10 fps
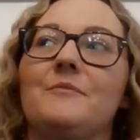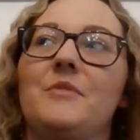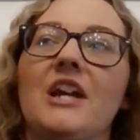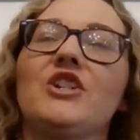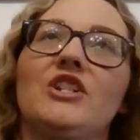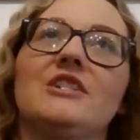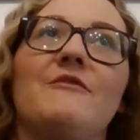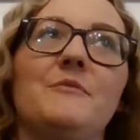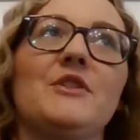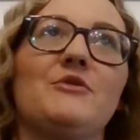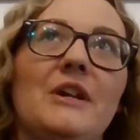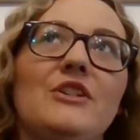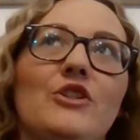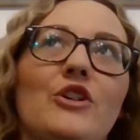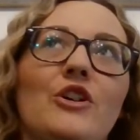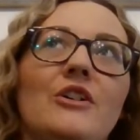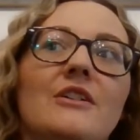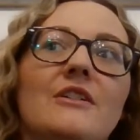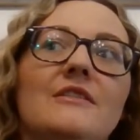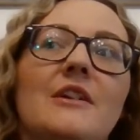because she loved Miss Rachel,
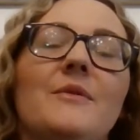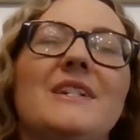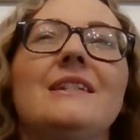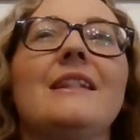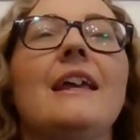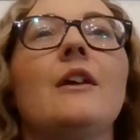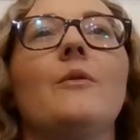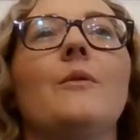there wasn't like